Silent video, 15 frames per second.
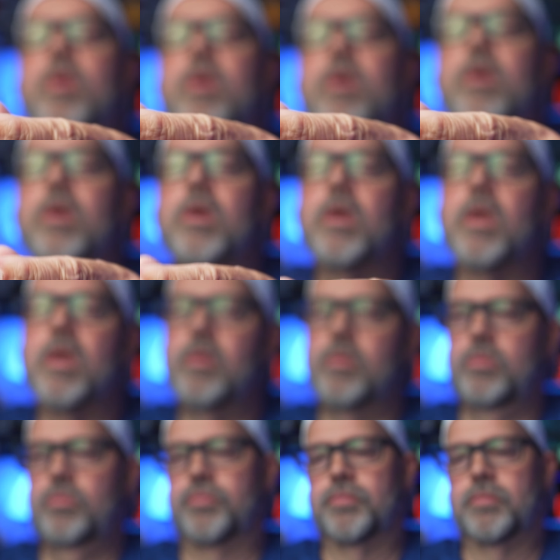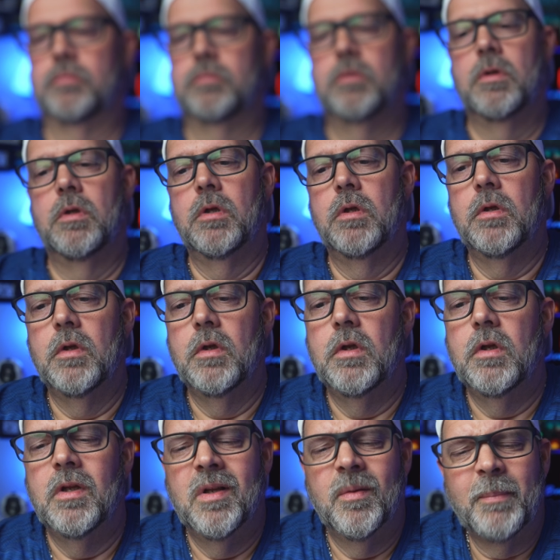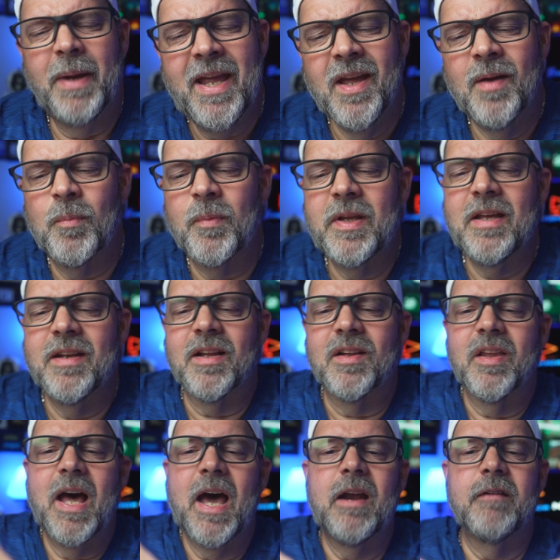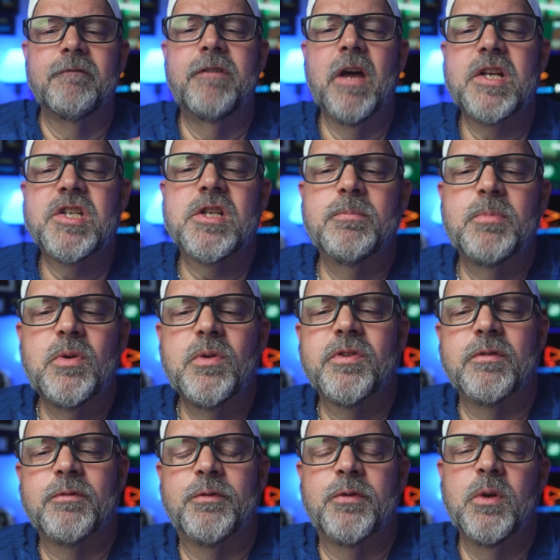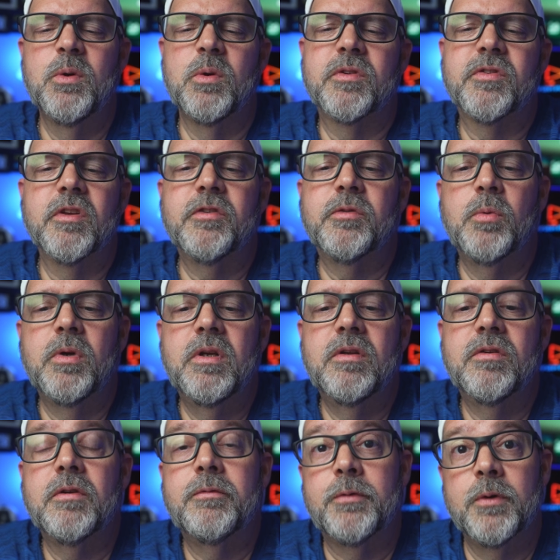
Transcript: word? Oof. Man, I'm getting a lot of vegetables and fruits. This one is a